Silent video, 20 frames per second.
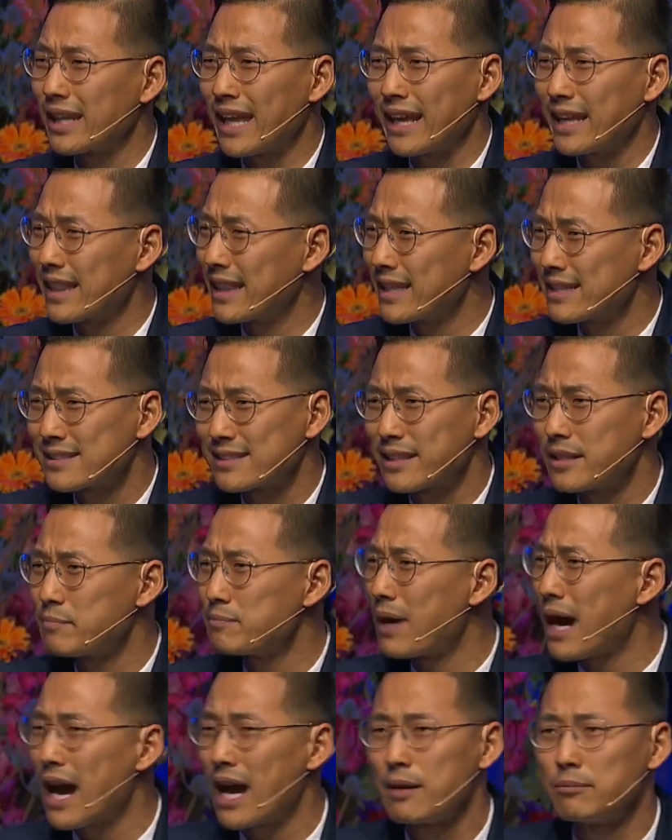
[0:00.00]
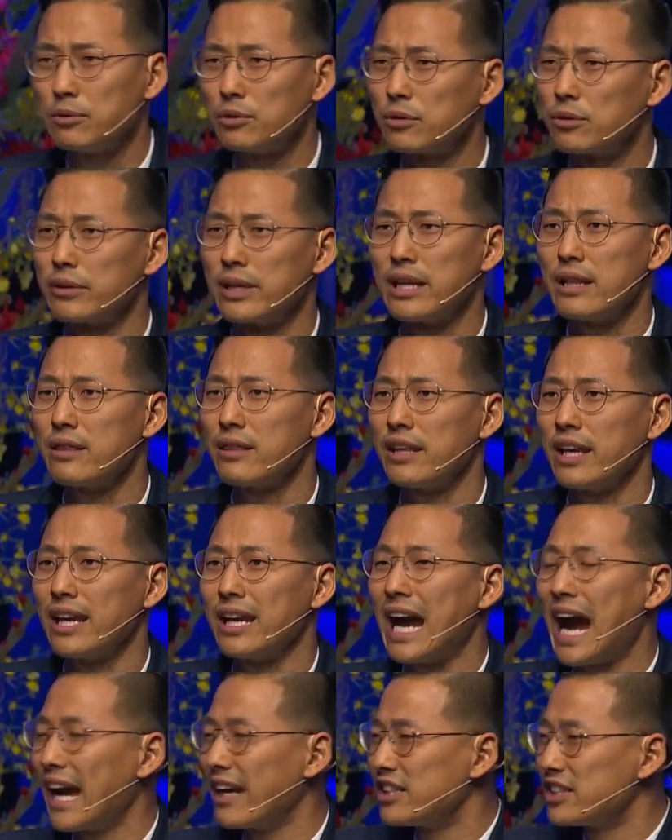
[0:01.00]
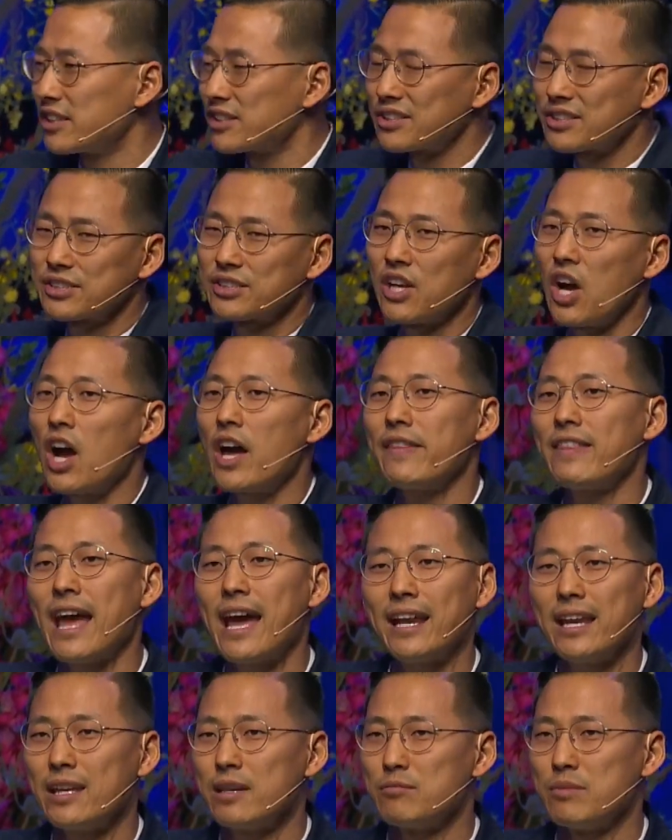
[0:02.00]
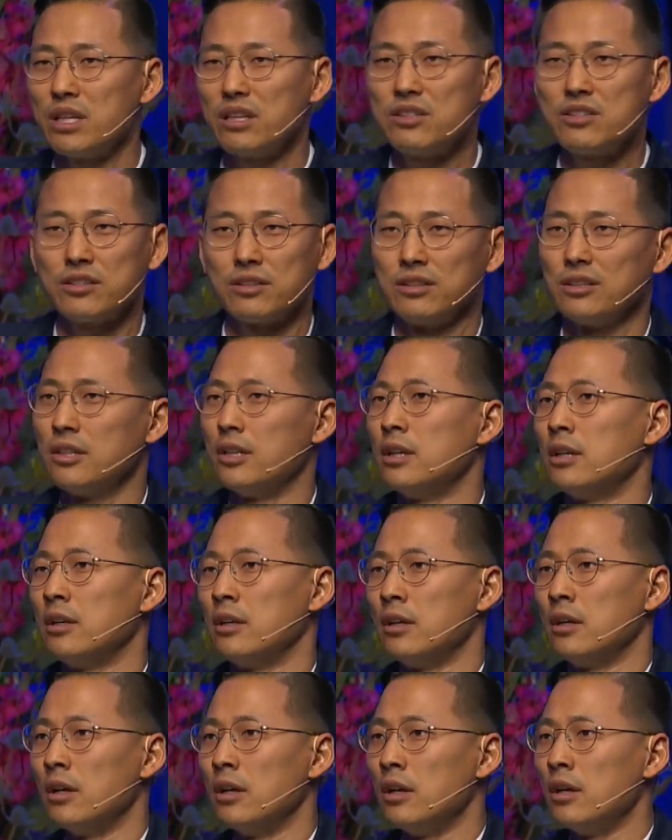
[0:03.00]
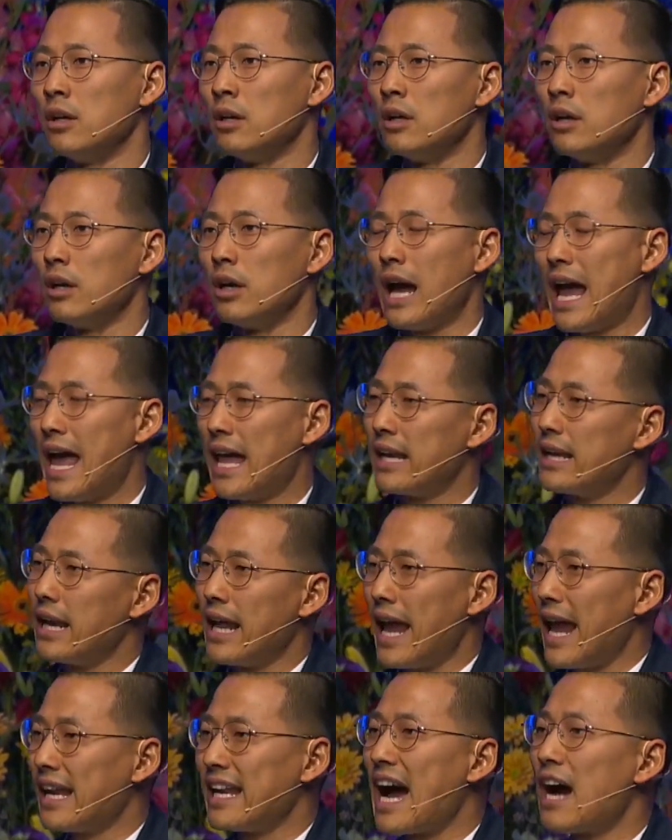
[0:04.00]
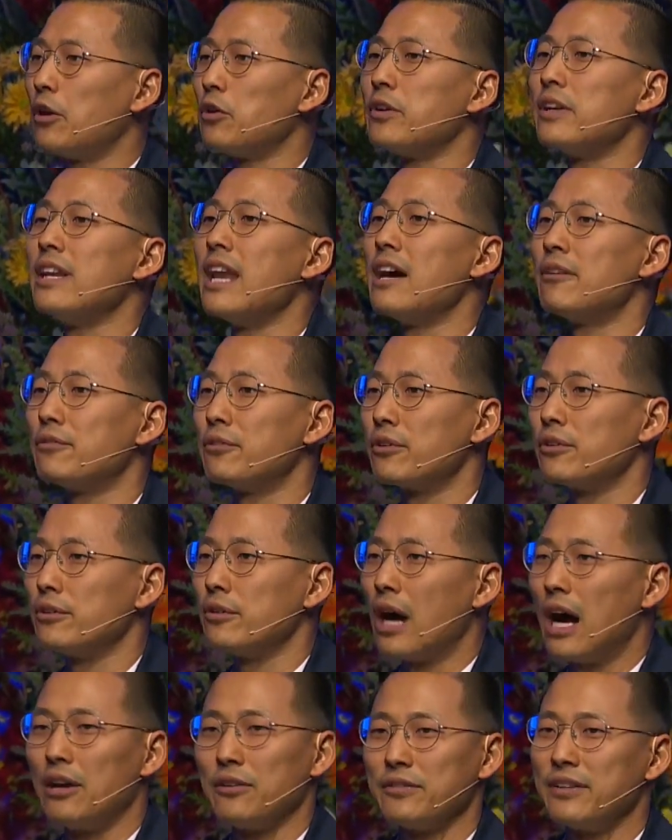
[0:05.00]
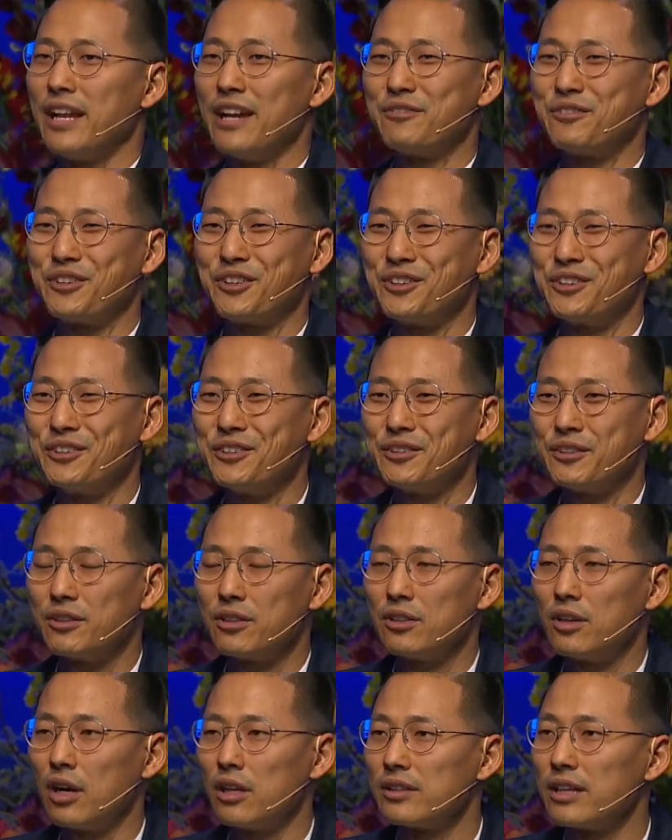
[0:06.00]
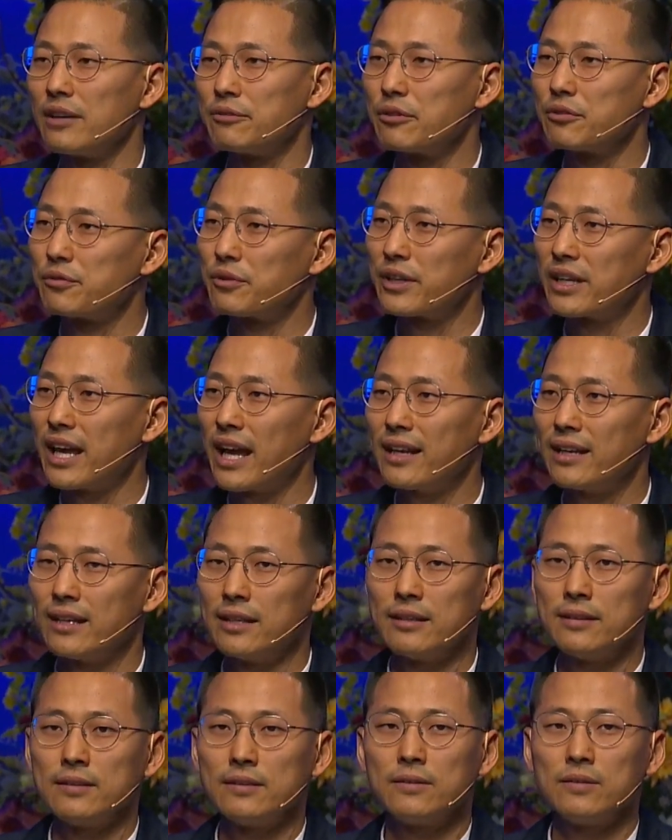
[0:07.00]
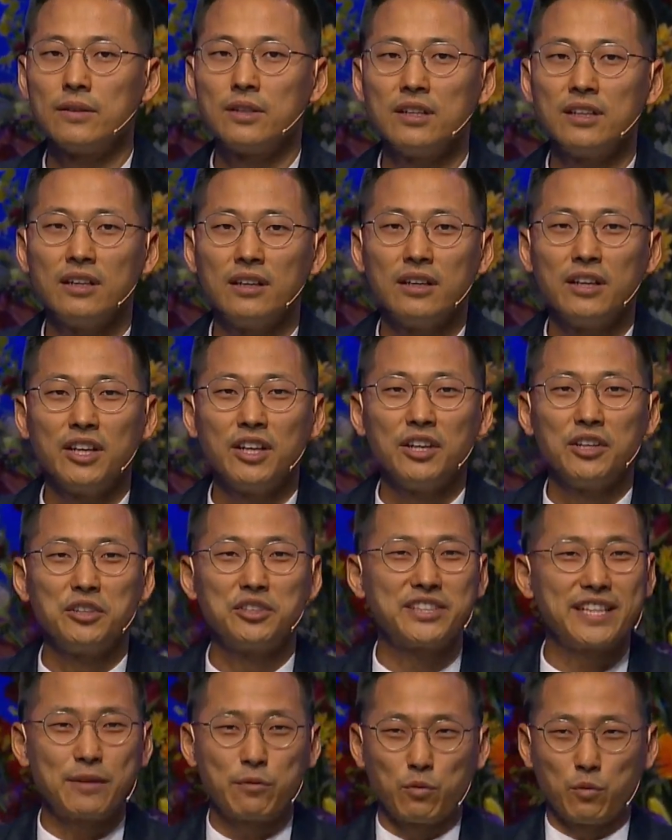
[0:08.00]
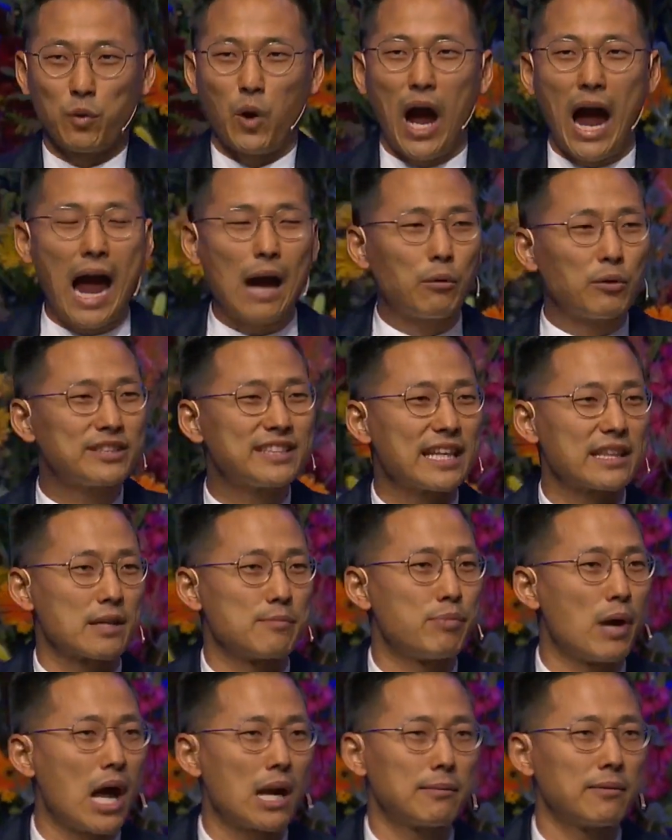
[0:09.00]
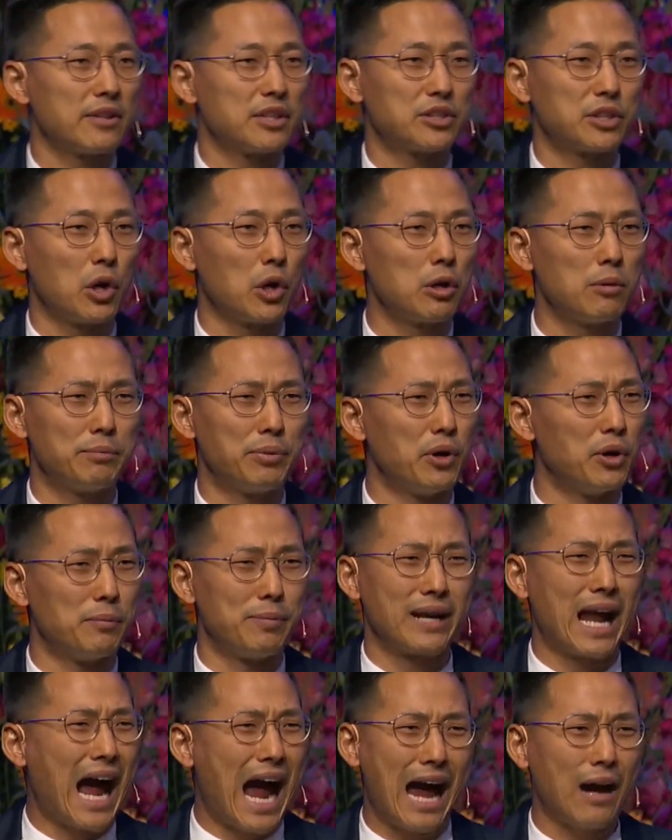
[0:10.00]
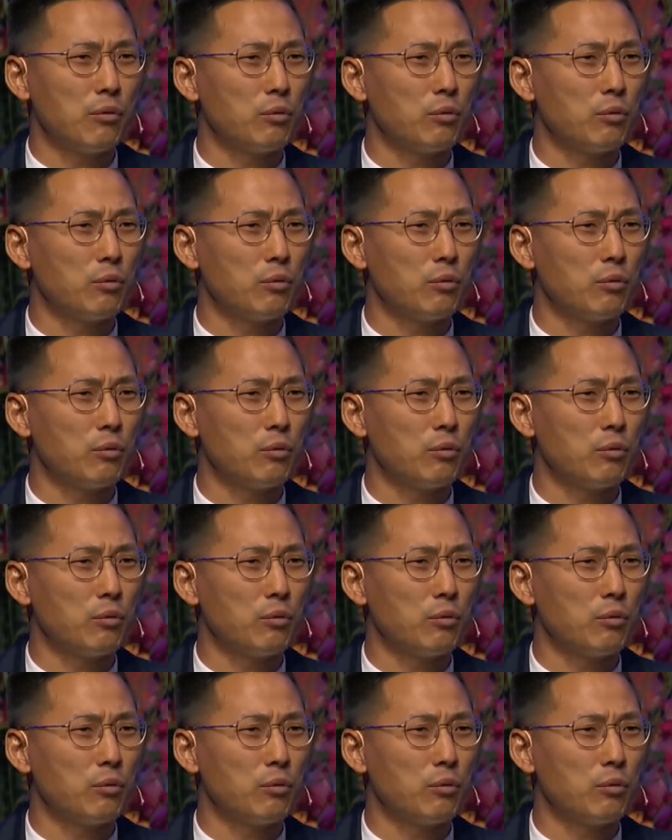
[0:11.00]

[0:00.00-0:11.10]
like this in the Bible or anything. I just saw that image, and I'll never forget it. You see, I was at the bottom of the totem pole, but